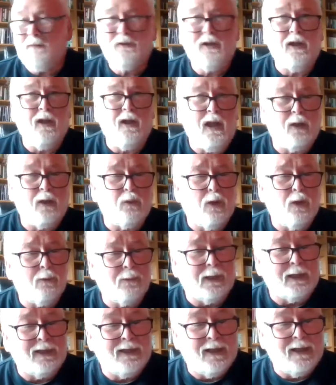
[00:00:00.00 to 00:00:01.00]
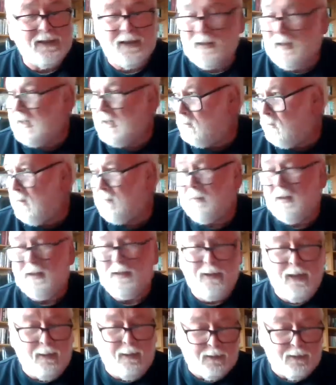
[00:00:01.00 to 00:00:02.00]
today. I don't want my kids today. I don't want my
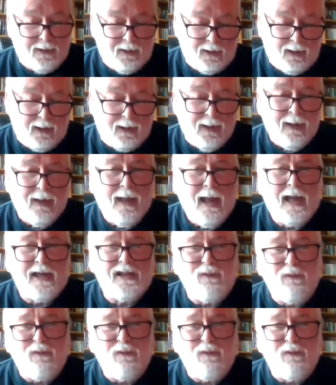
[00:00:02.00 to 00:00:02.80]
neighbours today. It's